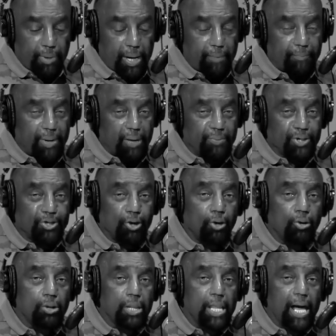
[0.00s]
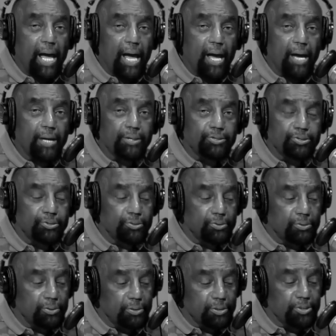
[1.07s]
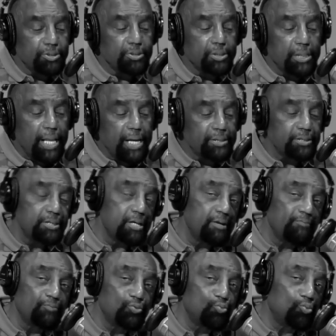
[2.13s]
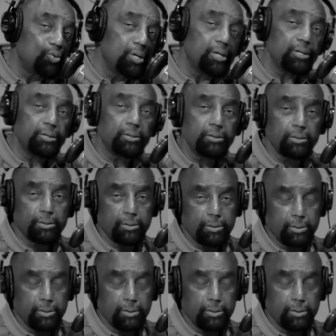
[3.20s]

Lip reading: my mama don't like you. She likes everyone.